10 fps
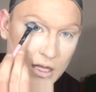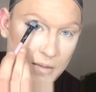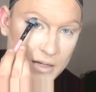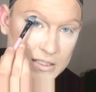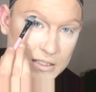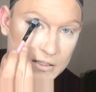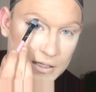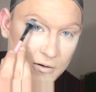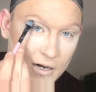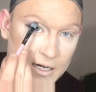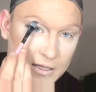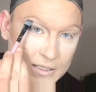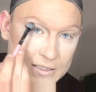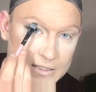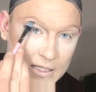I'm basically creating
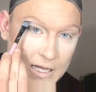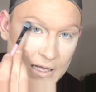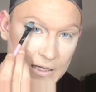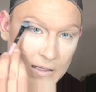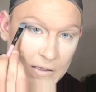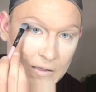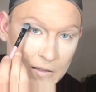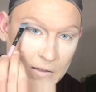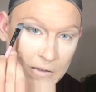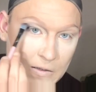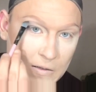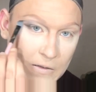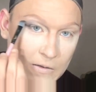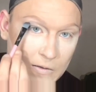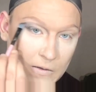like a slant
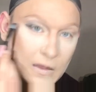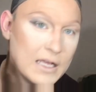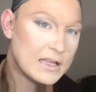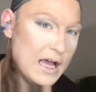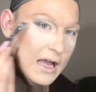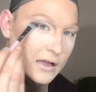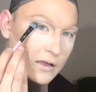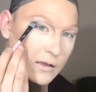like that.